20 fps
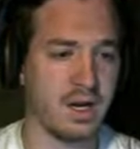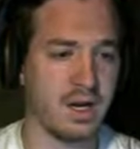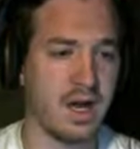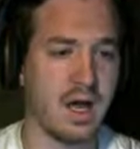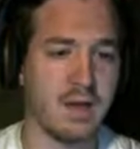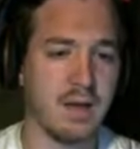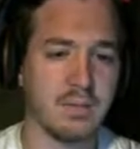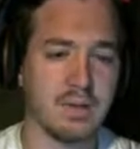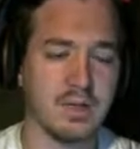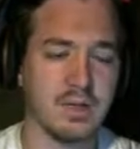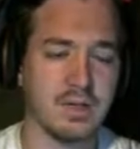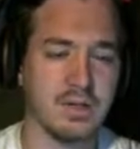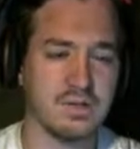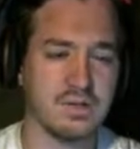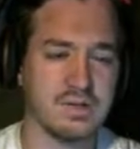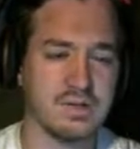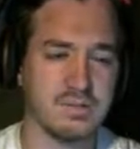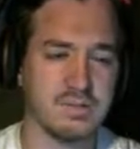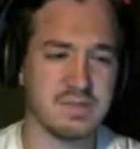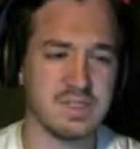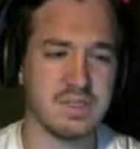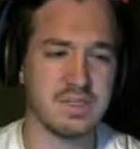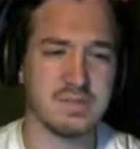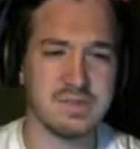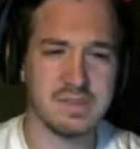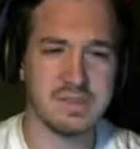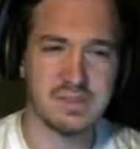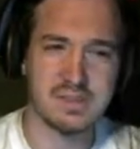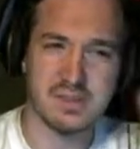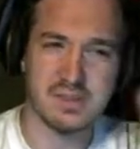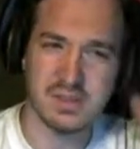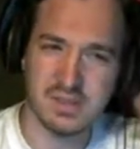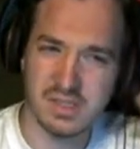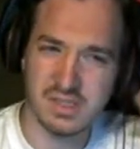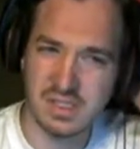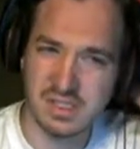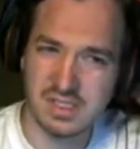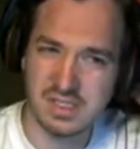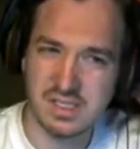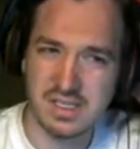I'm going to do some deep
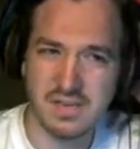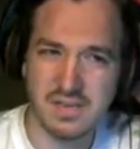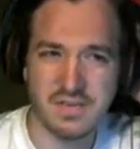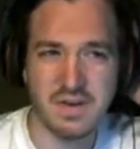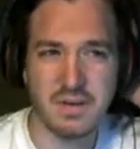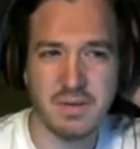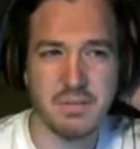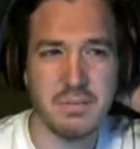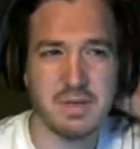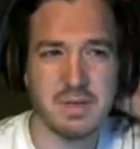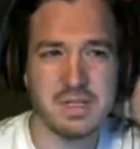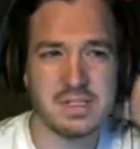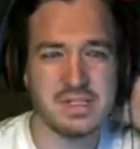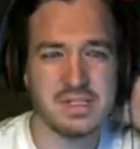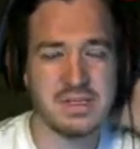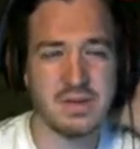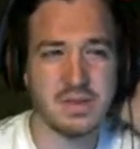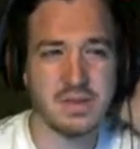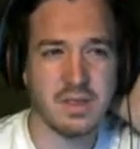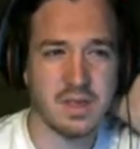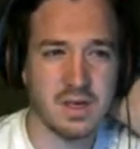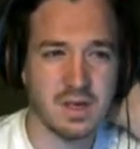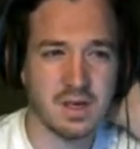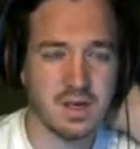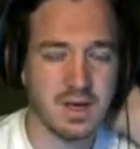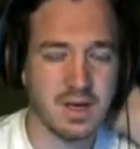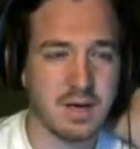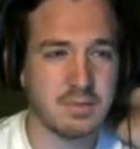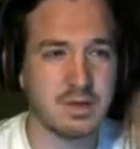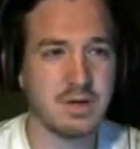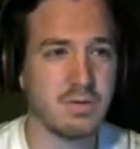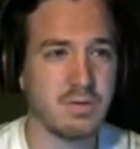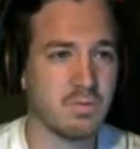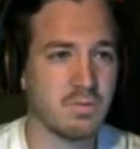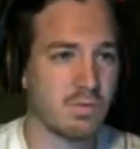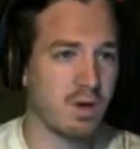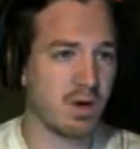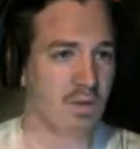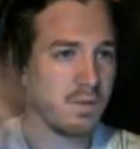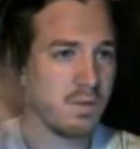searching, see if I missed something. I'm going to
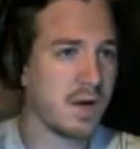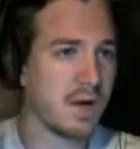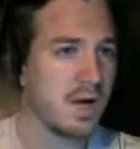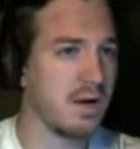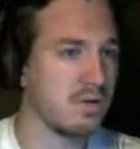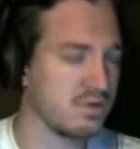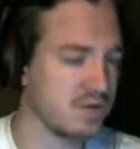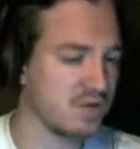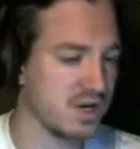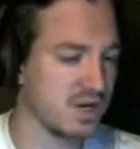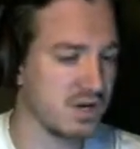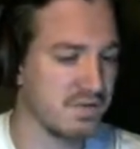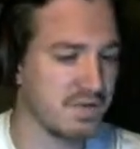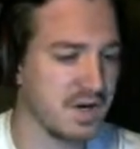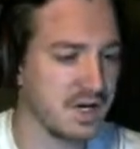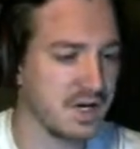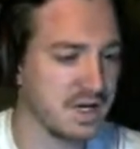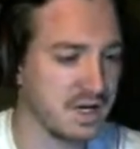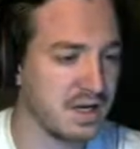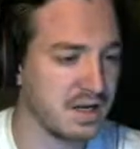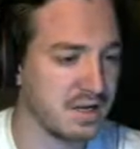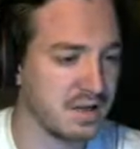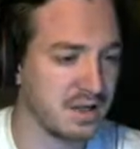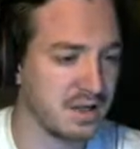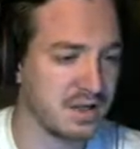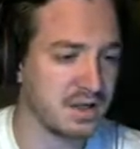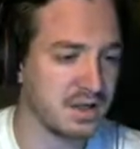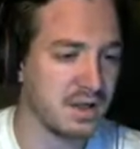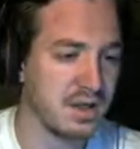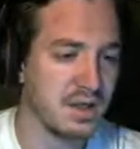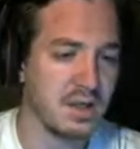run around, try to find anything.